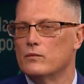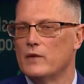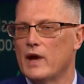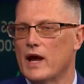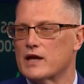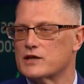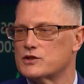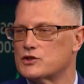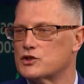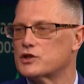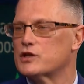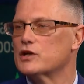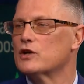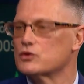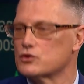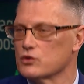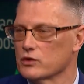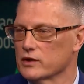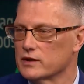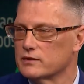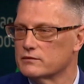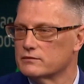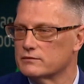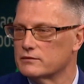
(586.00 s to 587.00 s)
As
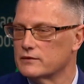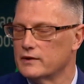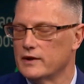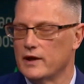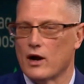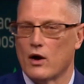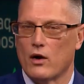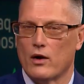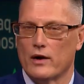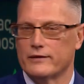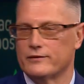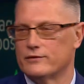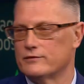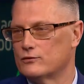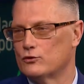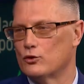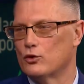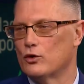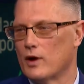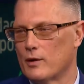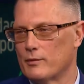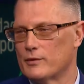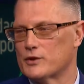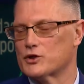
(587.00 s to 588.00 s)
children,
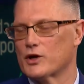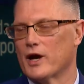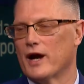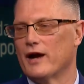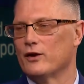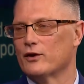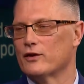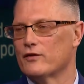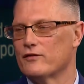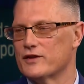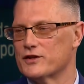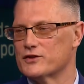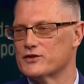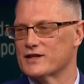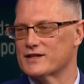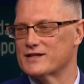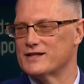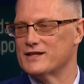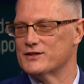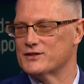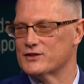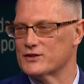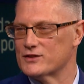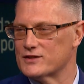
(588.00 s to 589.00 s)
I'm a child of the
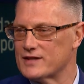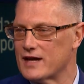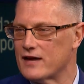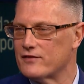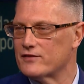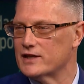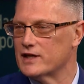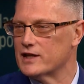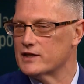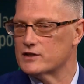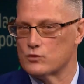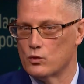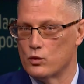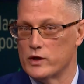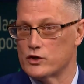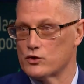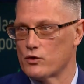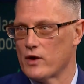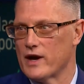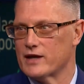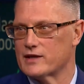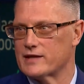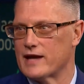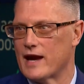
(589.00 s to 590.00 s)
60s and 70s. We
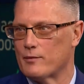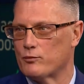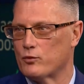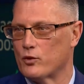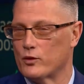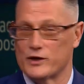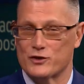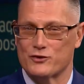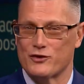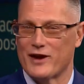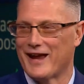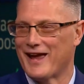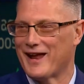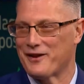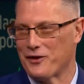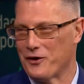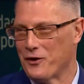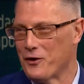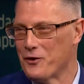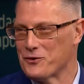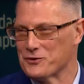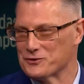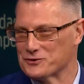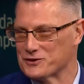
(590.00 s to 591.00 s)
drank tap, we drank out of
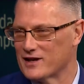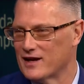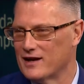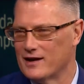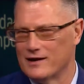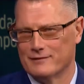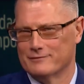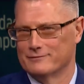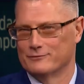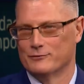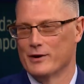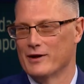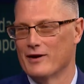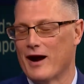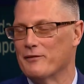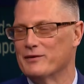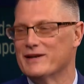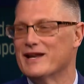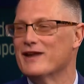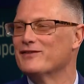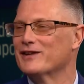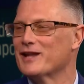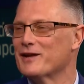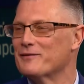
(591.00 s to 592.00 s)
the hose. I
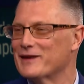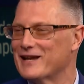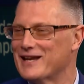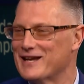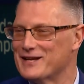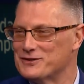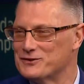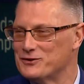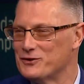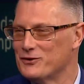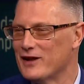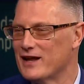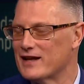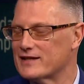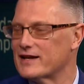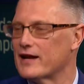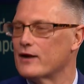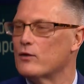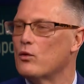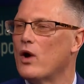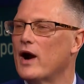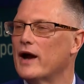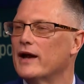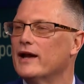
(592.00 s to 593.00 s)
would never let my kids do that
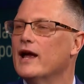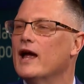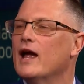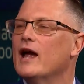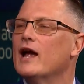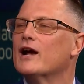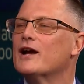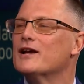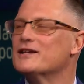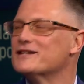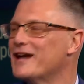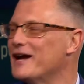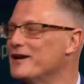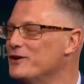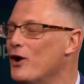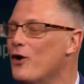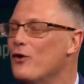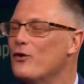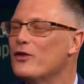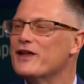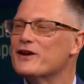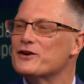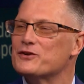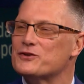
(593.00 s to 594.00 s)
today. Why? Because I
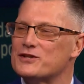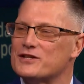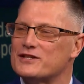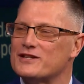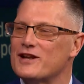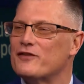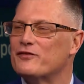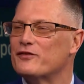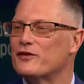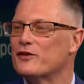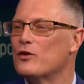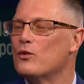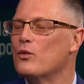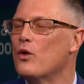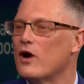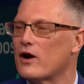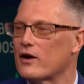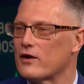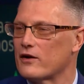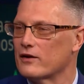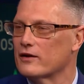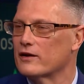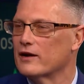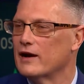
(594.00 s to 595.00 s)
know there's stuff in the
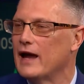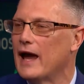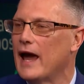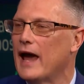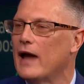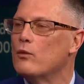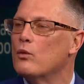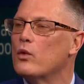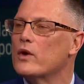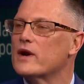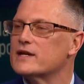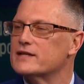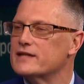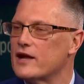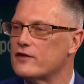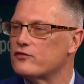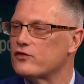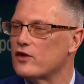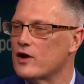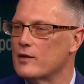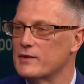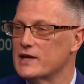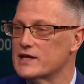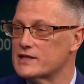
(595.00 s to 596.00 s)
water, and what is that
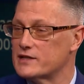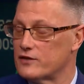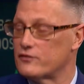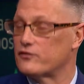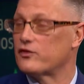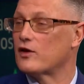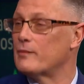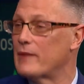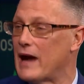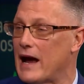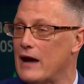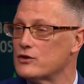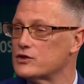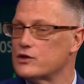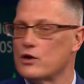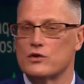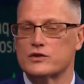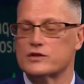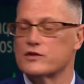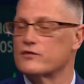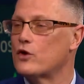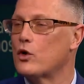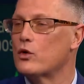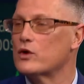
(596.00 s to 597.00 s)
from? Is it from
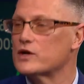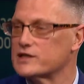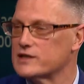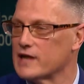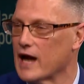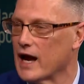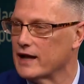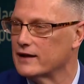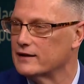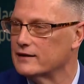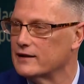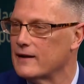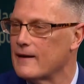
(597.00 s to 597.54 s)
households? Of course not.